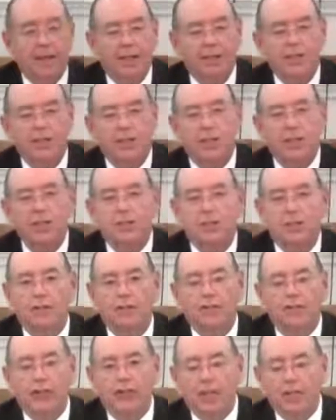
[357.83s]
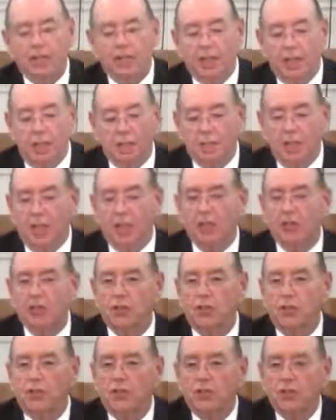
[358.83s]
Caesar faced a
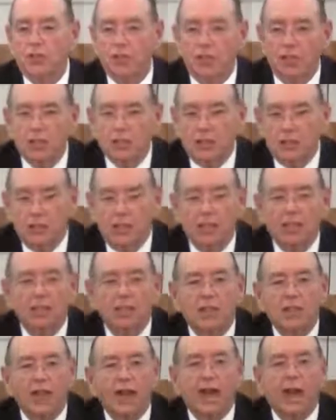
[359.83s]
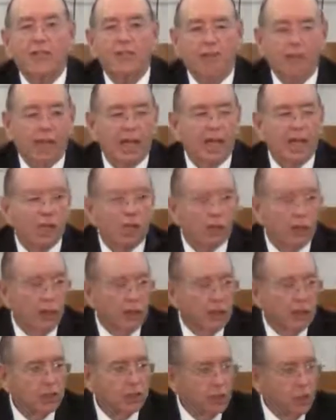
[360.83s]
major decision in his life. He had a
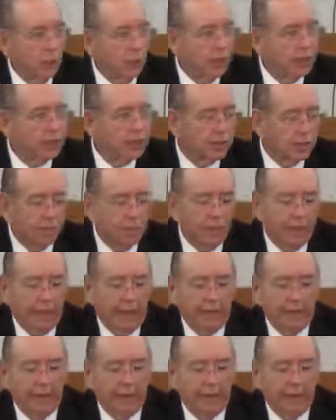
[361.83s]
great choice to make.